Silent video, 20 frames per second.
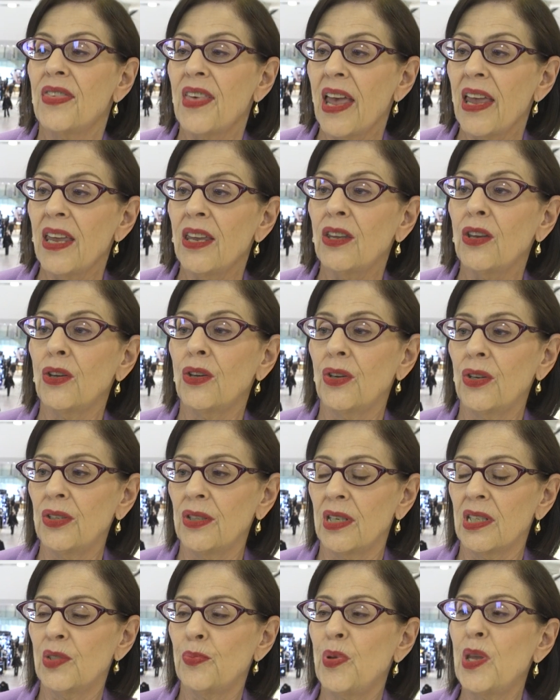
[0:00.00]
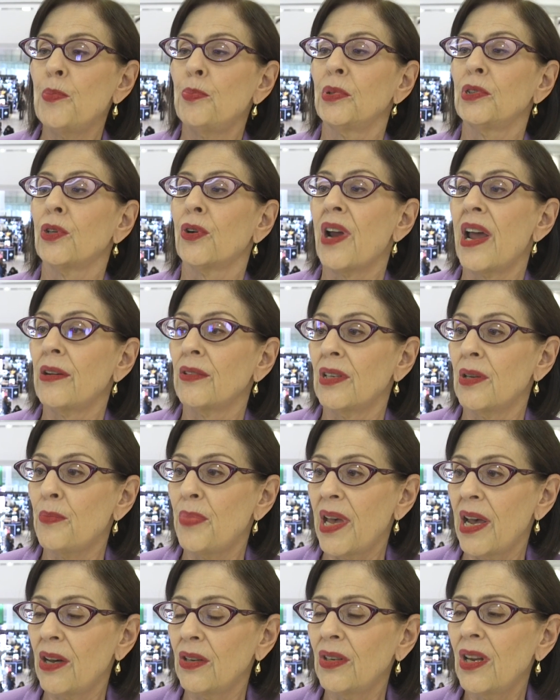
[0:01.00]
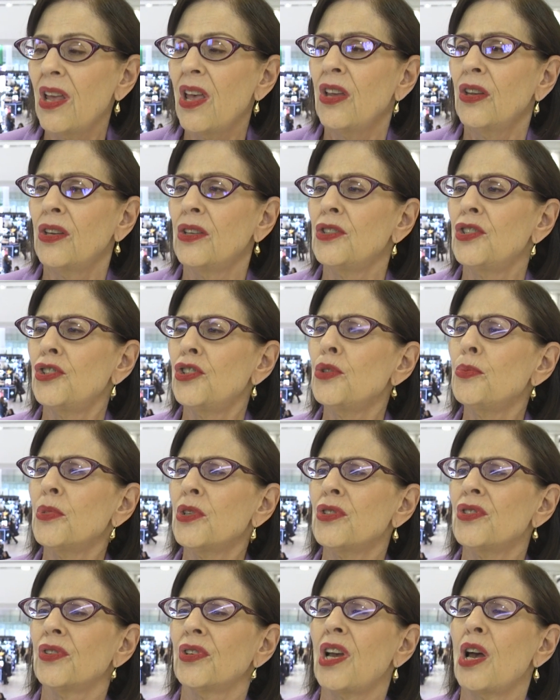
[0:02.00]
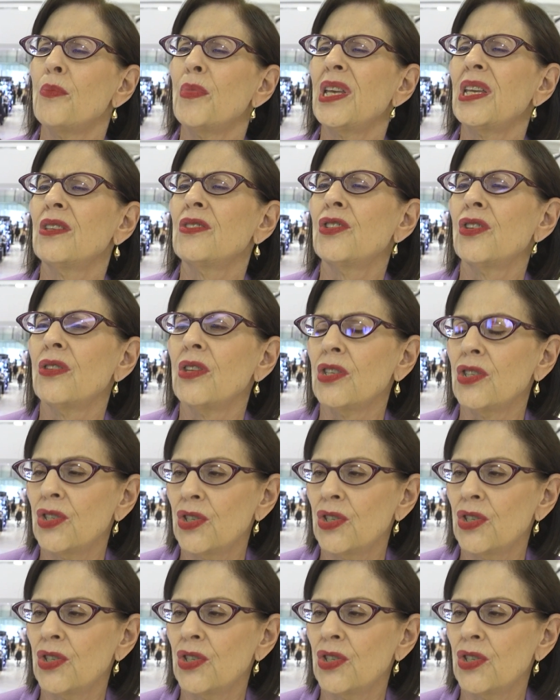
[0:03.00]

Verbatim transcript: thank goodness people are out and about. Consumers are coming into the